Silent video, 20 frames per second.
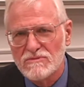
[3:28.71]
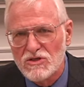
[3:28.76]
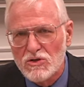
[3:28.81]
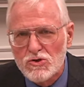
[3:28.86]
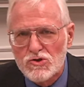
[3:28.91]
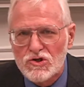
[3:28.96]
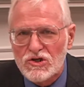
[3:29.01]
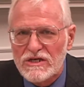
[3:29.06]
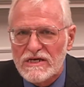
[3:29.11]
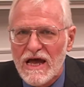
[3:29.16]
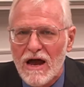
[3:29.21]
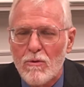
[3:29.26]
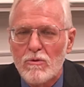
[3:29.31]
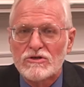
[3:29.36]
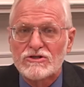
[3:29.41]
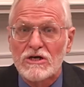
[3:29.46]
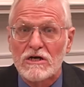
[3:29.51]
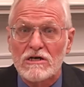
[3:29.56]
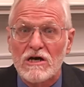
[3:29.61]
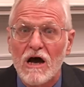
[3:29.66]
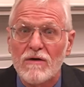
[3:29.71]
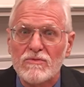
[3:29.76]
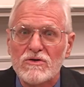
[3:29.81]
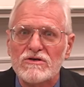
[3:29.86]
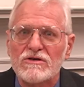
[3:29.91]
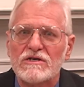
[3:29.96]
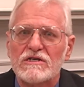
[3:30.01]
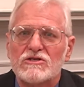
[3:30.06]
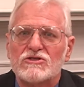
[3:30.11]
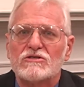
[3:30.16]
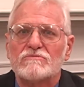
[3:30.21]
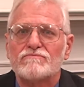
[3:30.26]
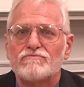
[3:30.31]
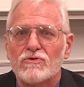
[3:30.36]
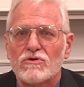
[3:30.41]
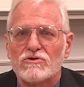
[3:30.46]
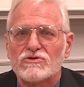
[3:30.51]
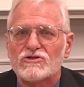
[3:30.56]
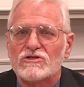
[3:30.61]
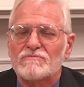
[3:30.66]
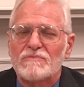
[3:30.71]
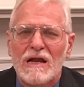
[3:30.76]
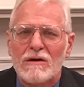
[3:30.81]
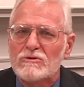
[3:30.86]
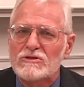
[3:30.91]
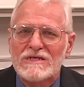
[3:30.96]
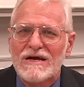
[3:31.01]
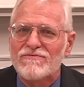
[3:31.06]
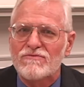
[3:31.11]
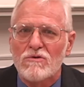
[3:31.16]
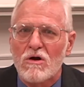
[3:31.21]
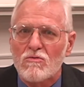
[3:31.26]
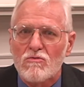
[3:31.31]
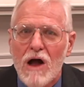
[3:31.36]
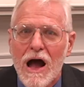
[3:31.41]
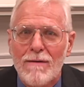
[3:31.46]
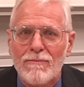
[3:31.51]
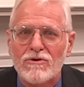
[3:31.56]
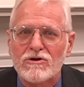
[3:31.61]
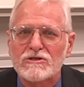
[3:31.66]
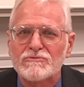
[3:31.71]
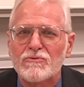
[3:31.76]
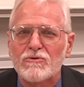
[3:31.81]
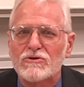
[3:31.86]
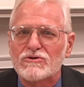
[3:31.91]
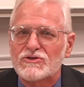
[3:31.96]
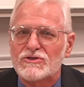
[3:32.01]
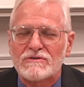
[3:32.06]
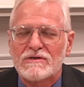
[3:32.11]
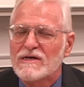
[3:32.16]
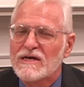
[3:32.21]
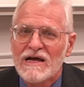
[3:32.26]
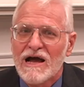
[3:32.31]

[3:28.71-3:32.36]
Usually I was a communities person, but I was never a robbers person.